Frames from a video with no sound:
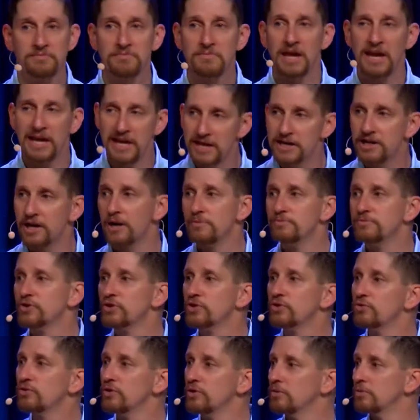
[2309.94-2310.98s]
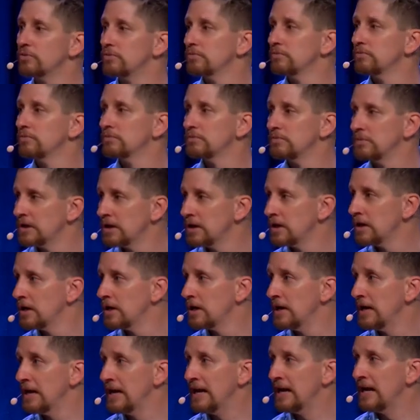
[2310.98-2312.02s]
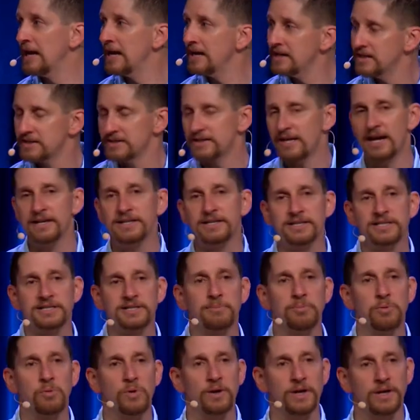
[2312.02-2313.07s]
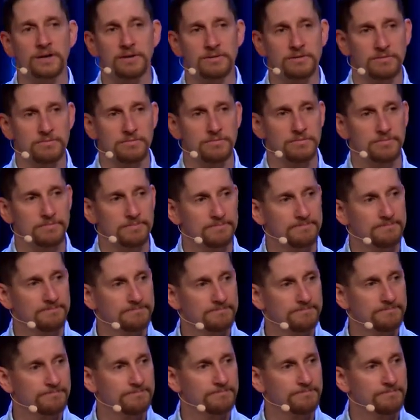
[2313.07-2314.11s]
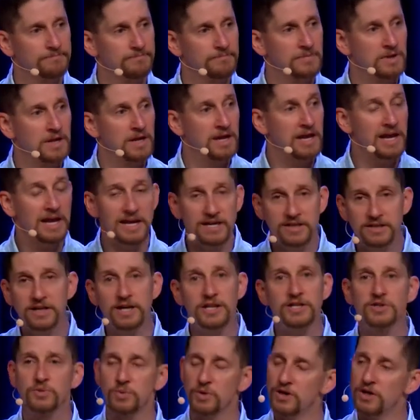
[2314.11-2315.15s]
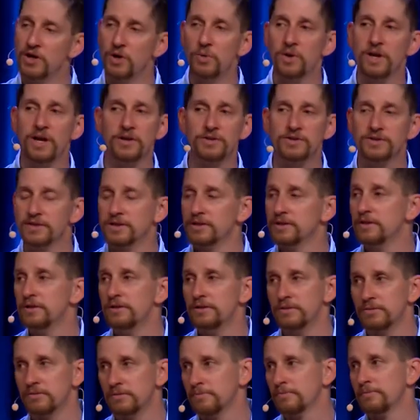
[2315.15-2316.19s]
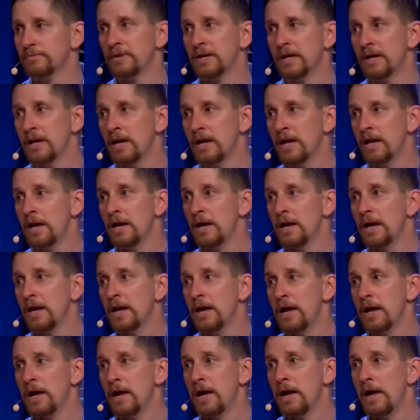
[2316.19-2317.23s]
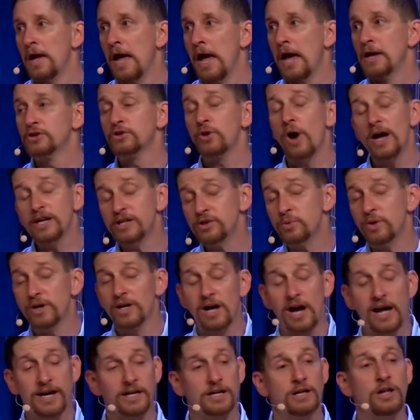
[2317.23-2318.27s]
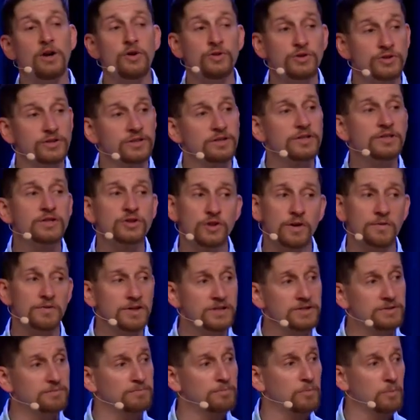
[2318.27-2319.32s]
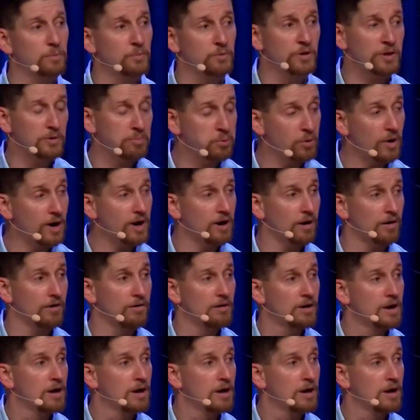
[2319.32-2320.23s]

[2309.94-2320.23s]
He comes through, He does not disappoint. He does what no one else can do. And so I just want to kind of close this service with a prayer.